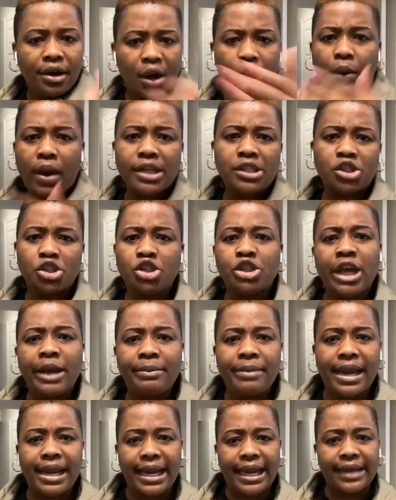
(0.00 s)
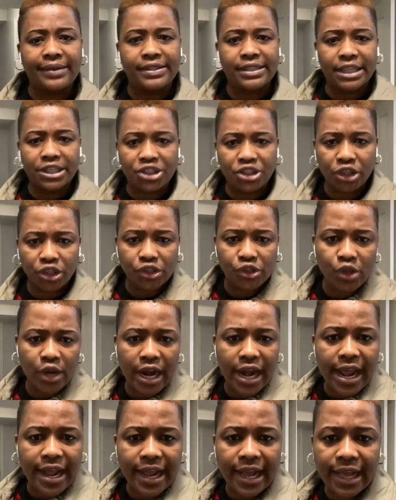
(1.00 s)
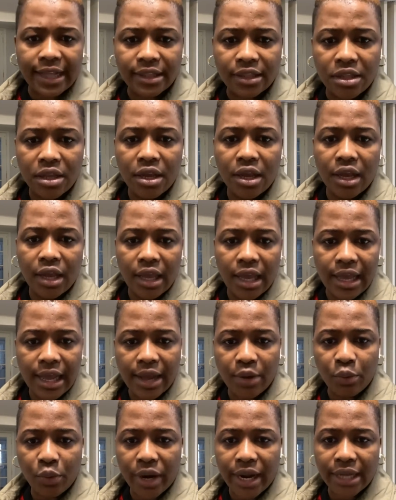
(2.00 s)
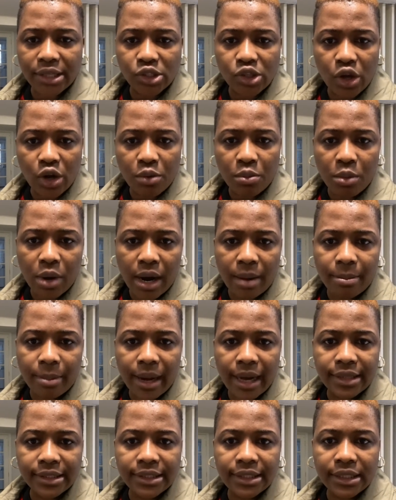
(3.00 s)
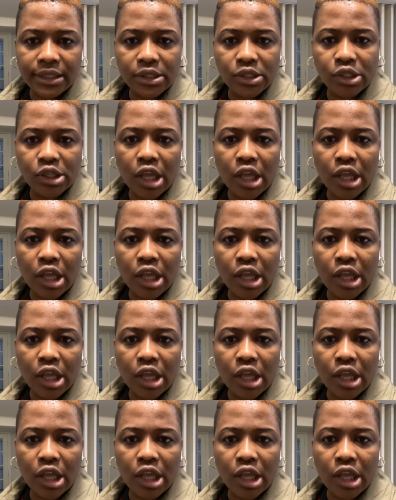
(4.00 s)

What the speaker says: Request to join my live session so that we can talk more about this.